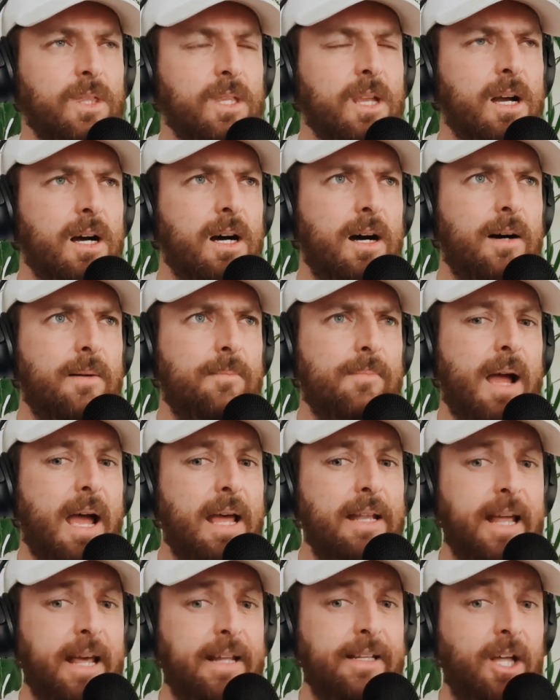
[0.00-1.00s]

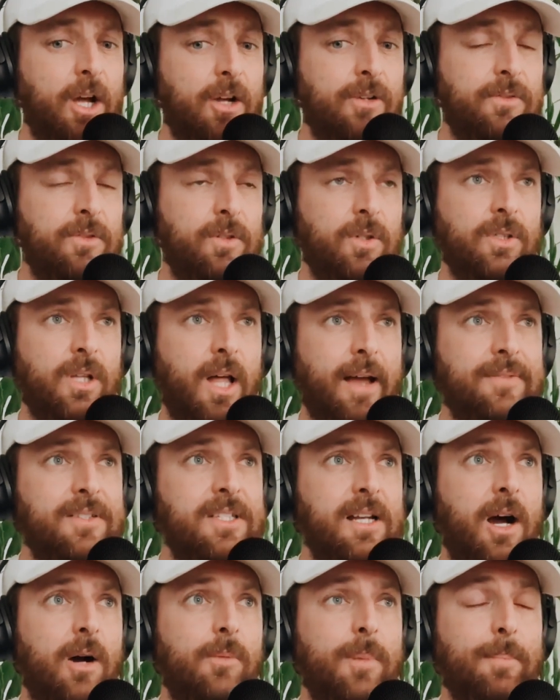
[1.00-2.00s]
and overall
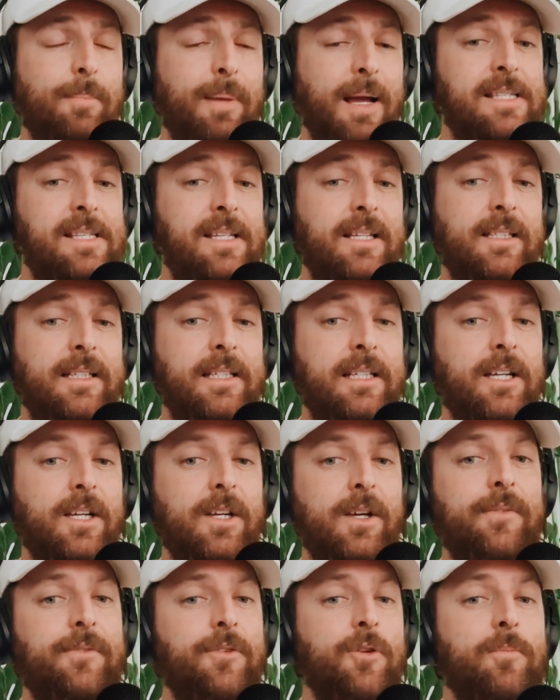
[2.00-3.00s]
lifestyle. But basically,
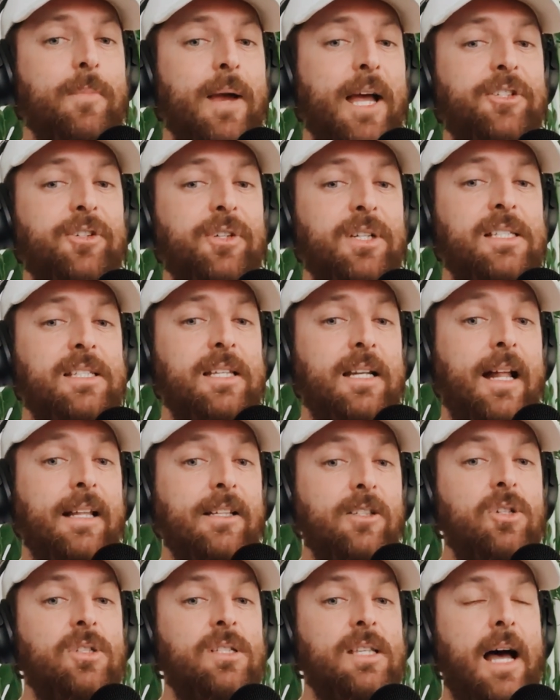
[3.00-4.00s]
a few metrics that I
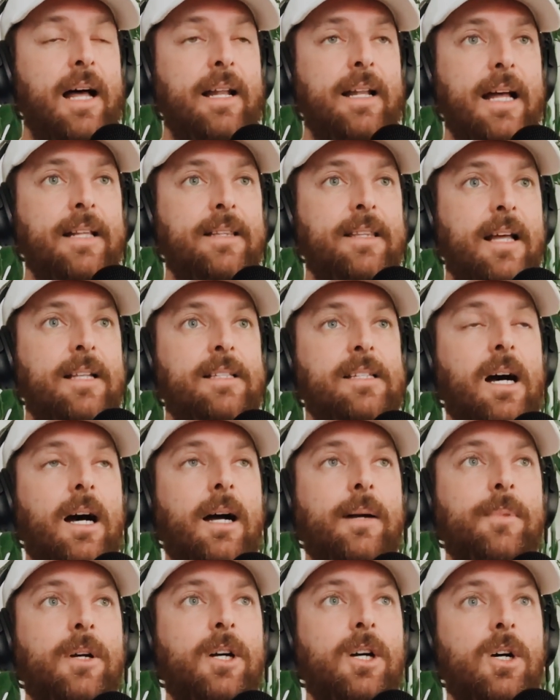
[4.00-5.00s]
looked at that
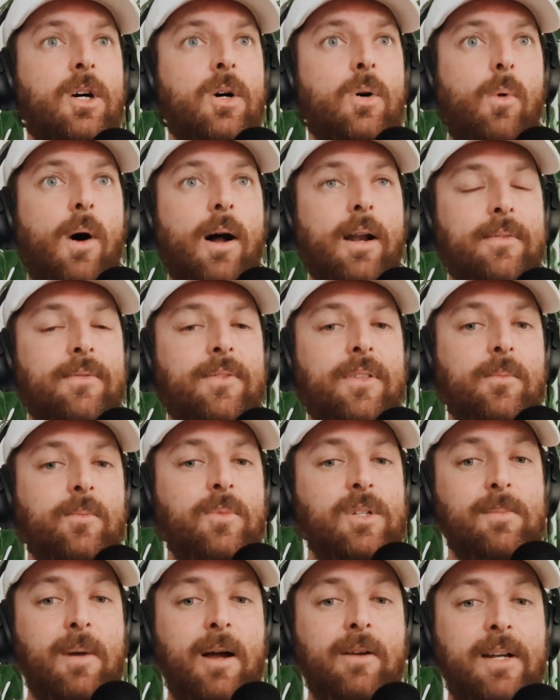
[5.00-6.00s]
time. One of them
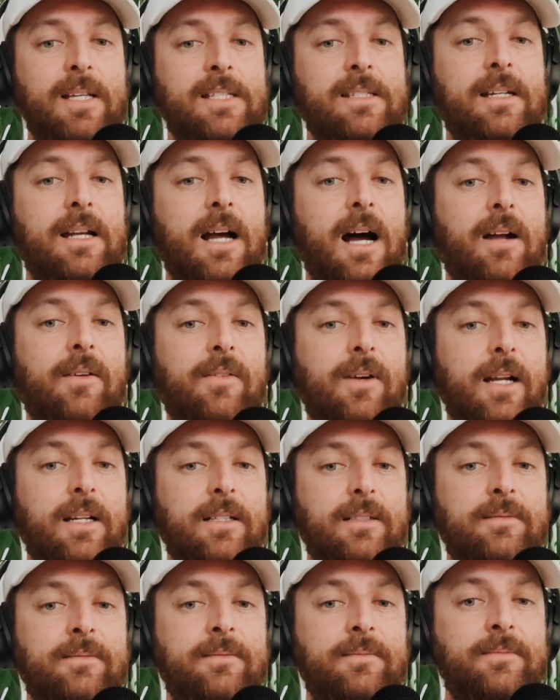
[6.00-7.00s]
was my resting heart rate,
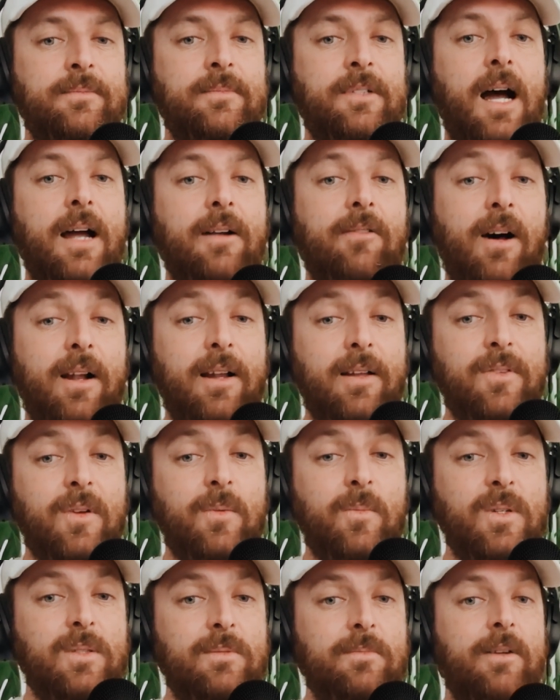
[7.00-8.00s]
right? One of
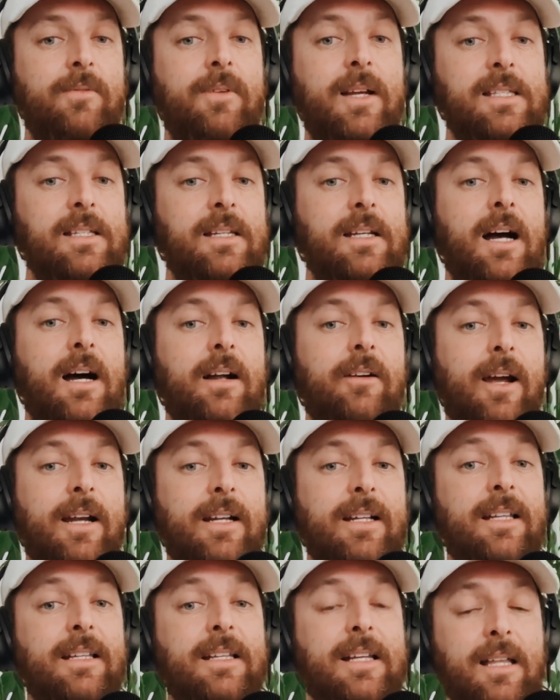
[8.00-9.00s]
them was my resting heart
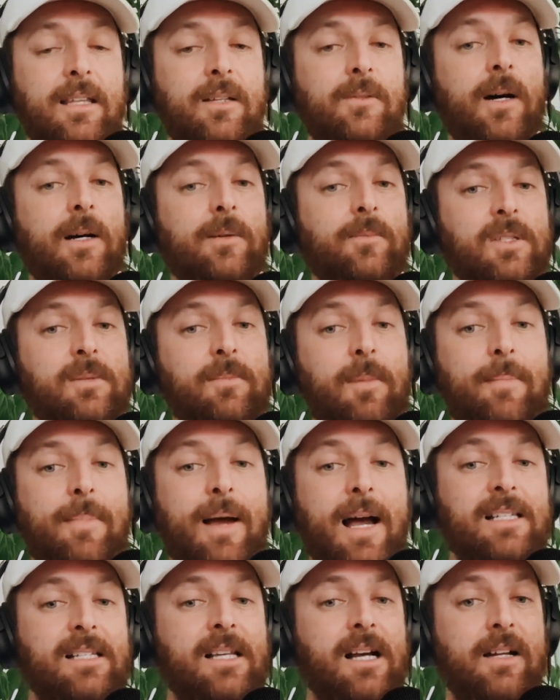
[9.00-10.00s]
rate, and the other one was my
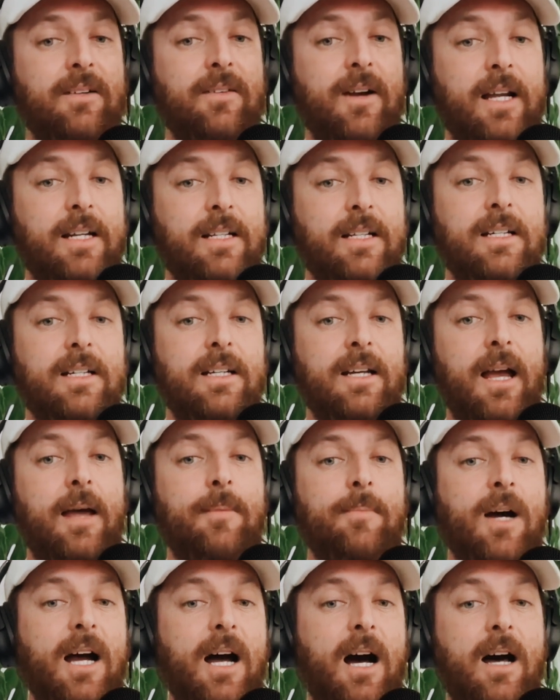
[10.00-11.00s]
max heart rate
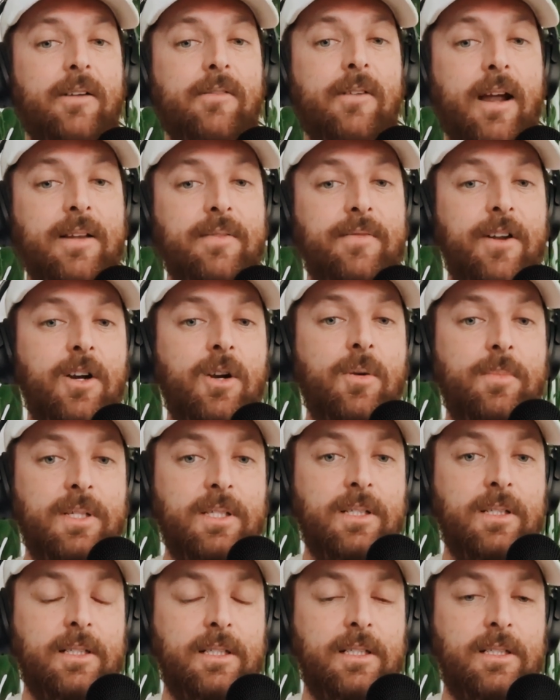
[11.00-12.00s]
and my heart rate
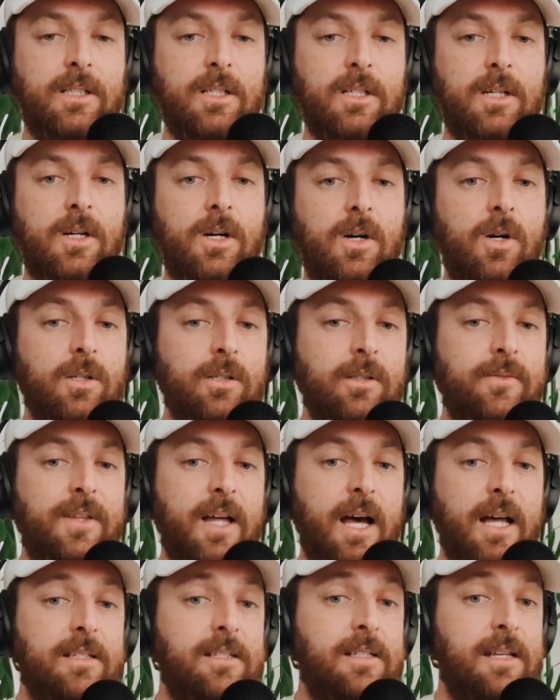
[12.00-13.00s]
variability. All of
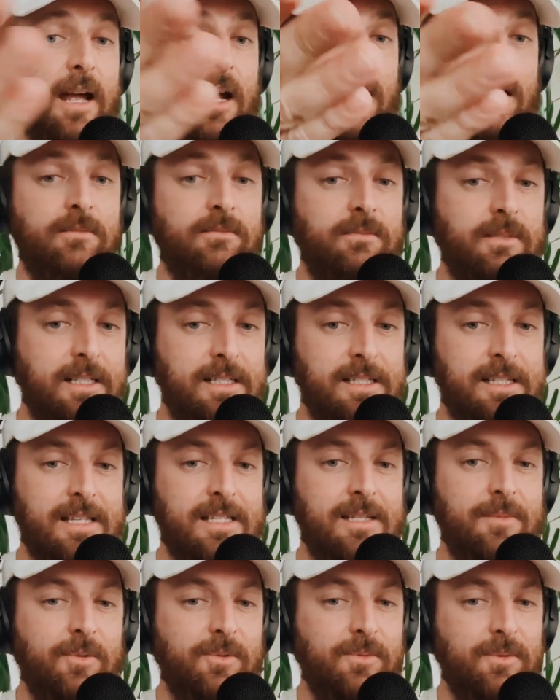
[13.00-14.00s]
that is now
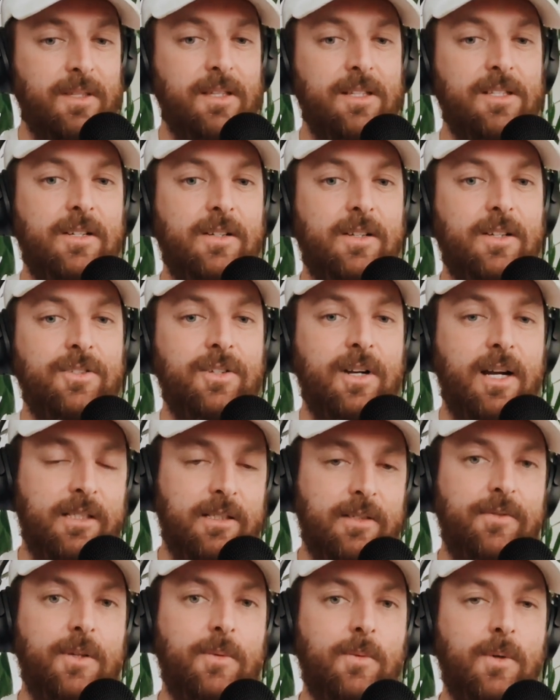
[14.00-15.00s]
accessible within your On
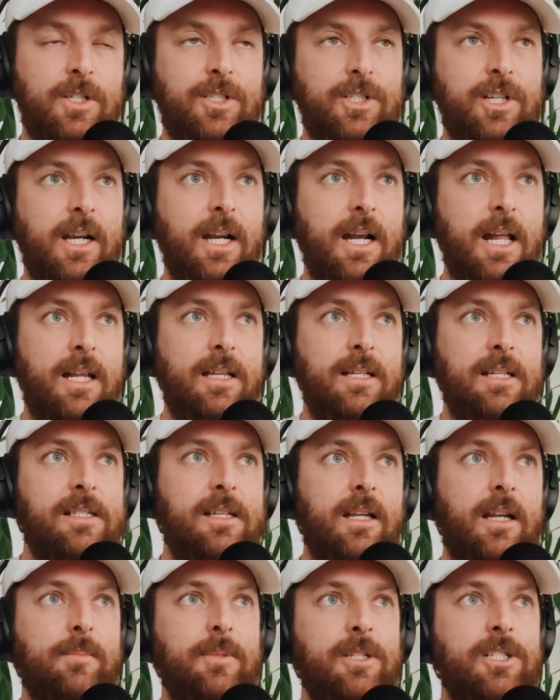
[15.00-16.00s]
Tracker if you want to check it out, and there's
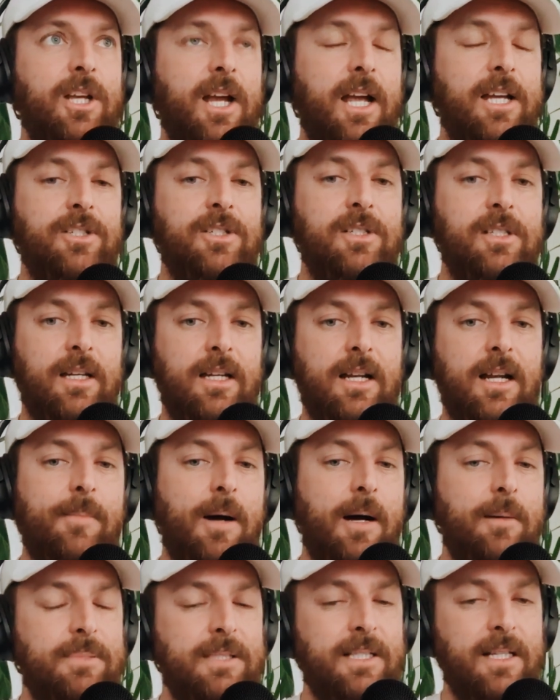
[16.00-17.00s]
going to be changes that come
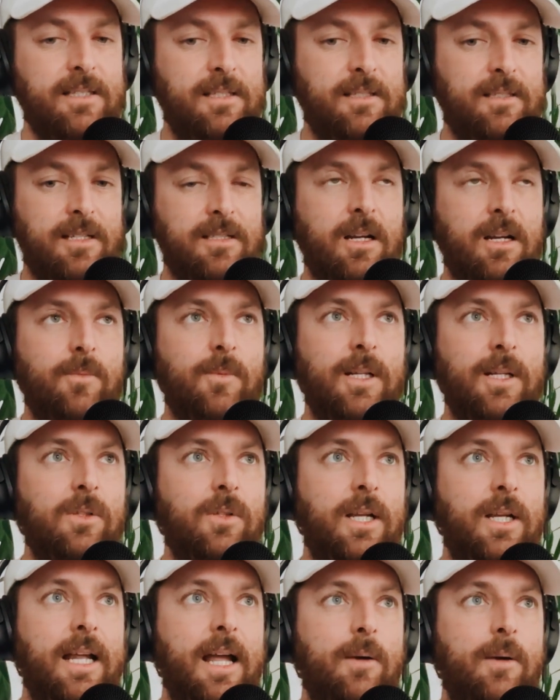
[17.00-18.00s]
up. But that's not what we're
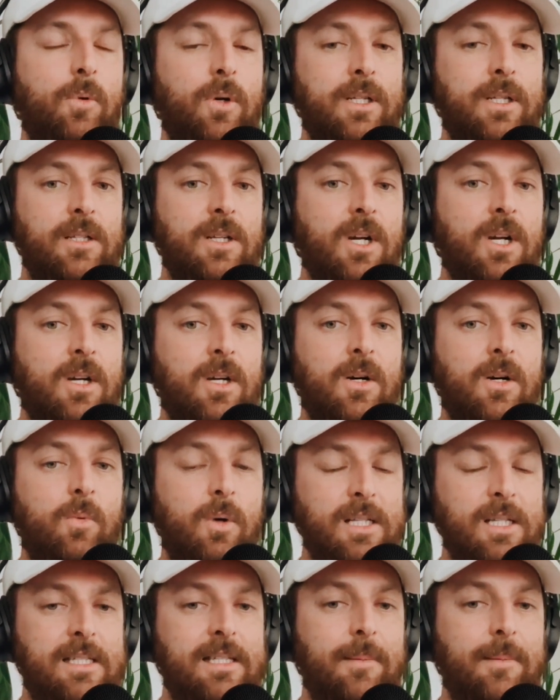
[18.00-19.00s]
looking at.
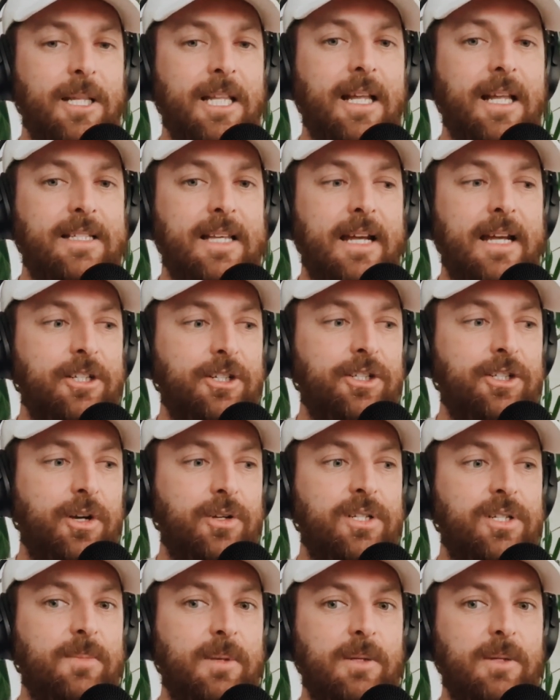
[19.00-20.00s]
What some of that data
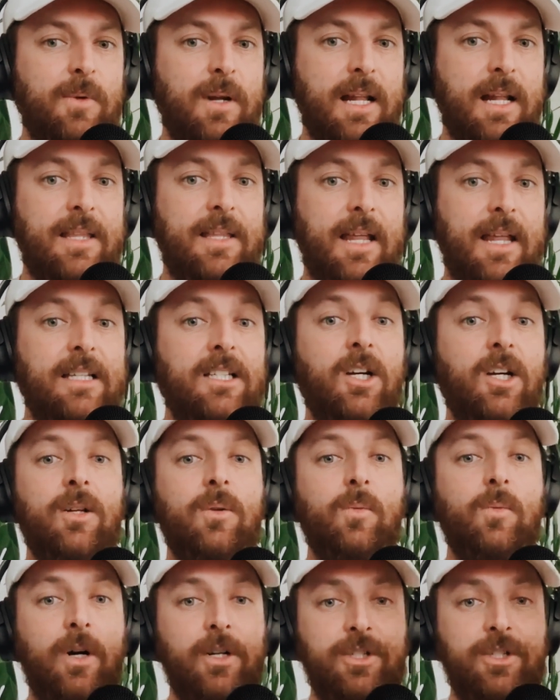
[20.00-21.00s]
showed to me when I then got
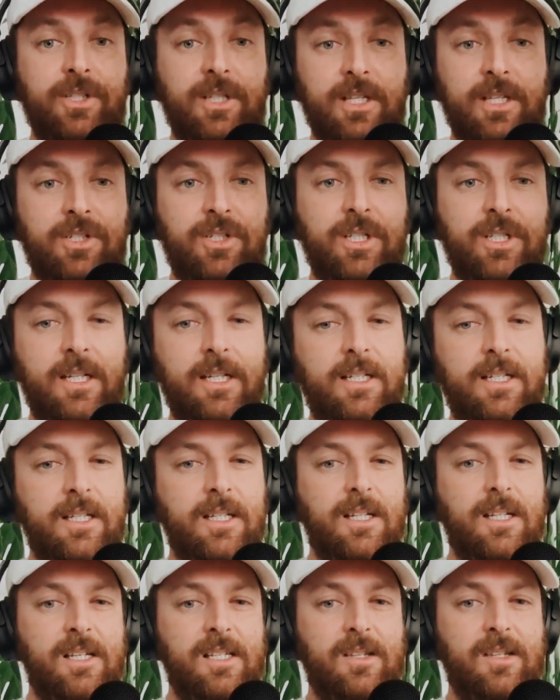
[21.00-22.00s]
a watch this year.
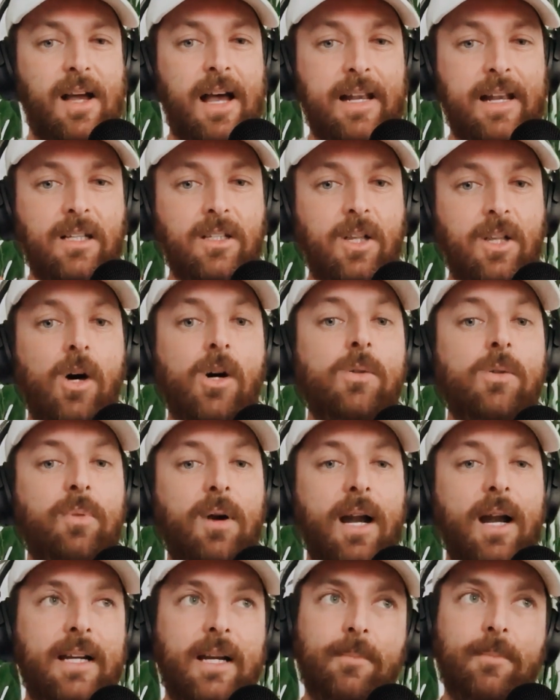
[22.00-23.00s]
So I had a long
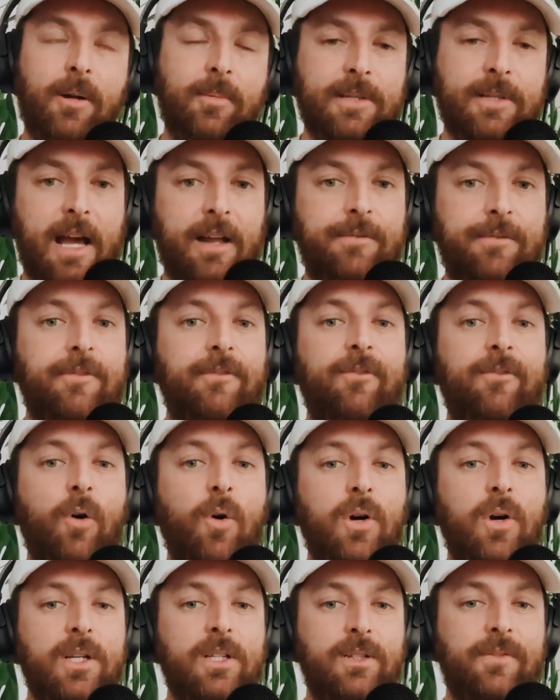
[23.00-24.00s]
break. I probably had
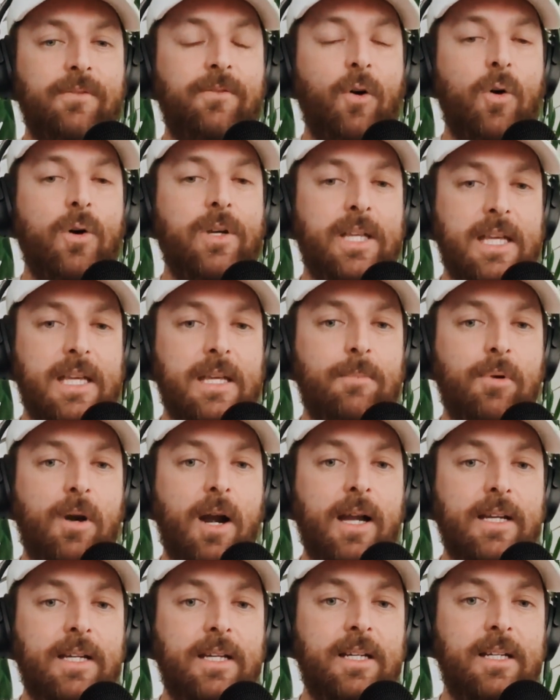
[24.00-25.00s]
four-year
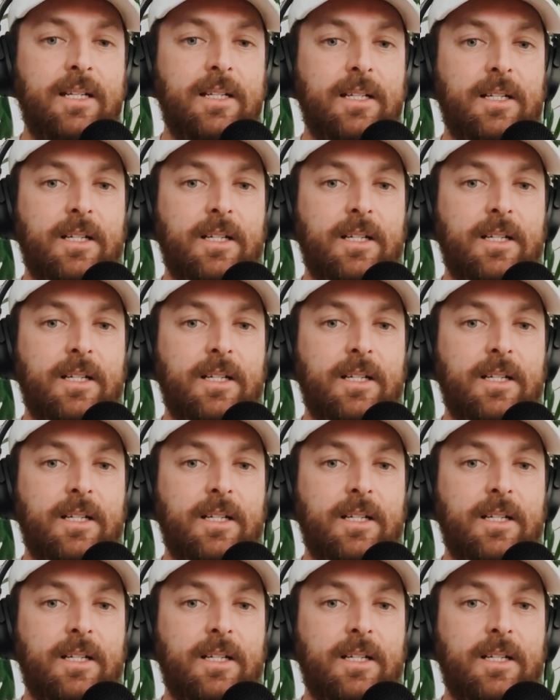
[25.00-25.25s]
break.